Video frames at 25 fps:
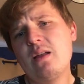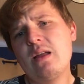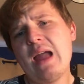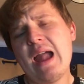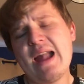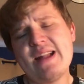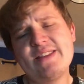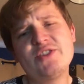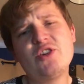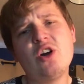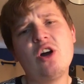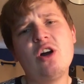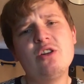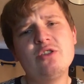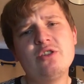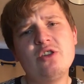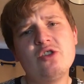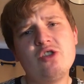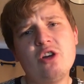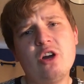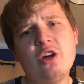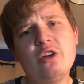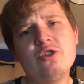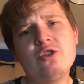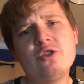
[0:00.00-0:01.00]
It's hard to
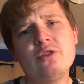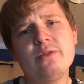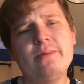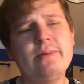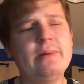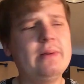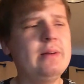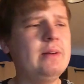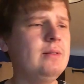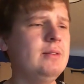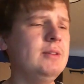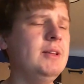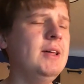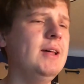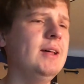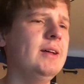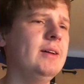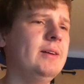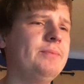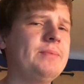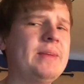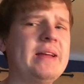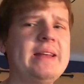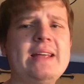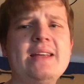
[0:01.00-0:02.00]
judge.
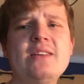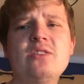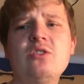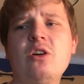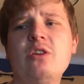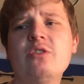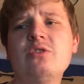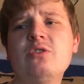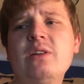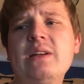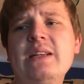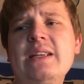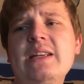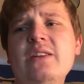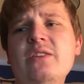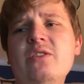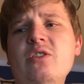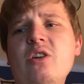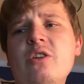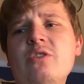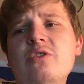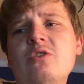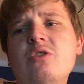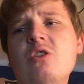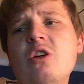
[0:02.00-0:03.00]
It is hard
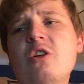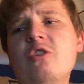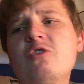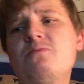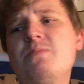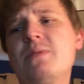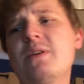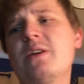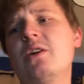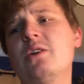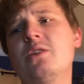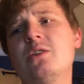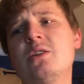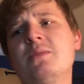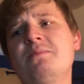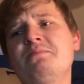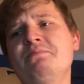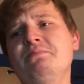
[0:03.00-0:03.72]
to judge because,